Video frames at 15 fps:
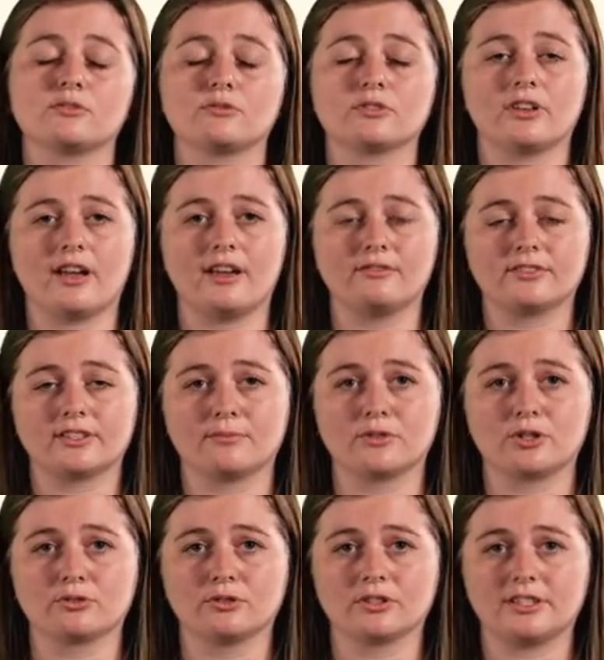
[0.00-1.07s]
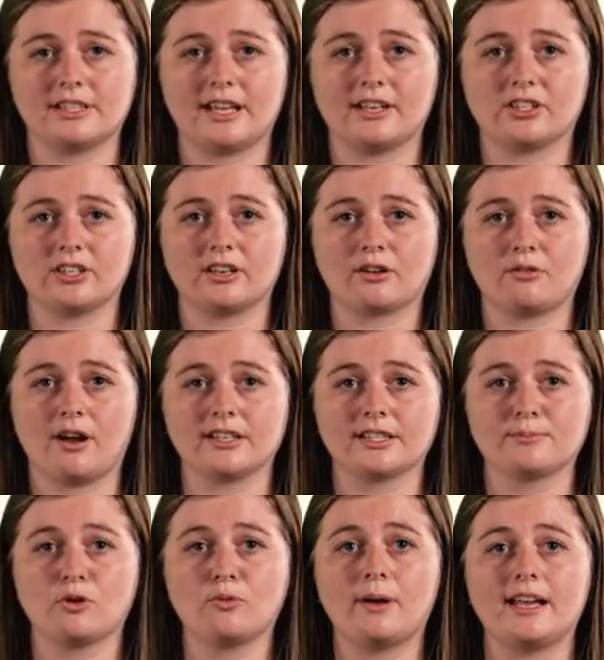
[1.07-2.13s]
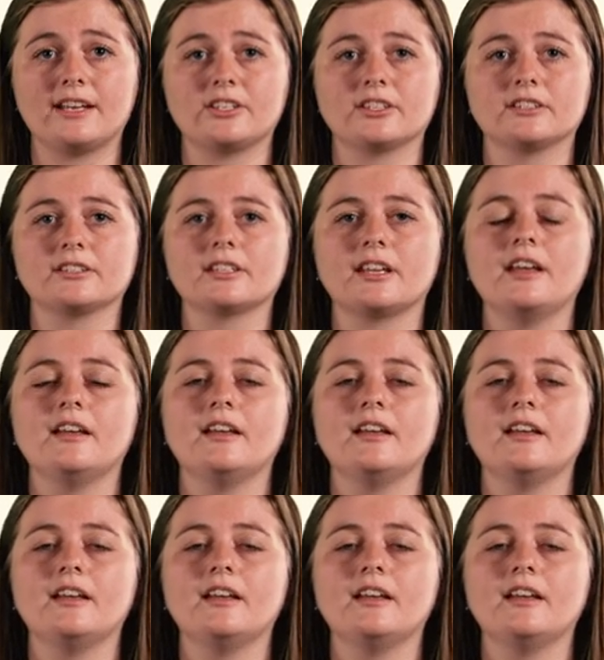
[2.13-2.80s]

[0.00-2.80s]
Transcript: also have some short stature, quite small patients.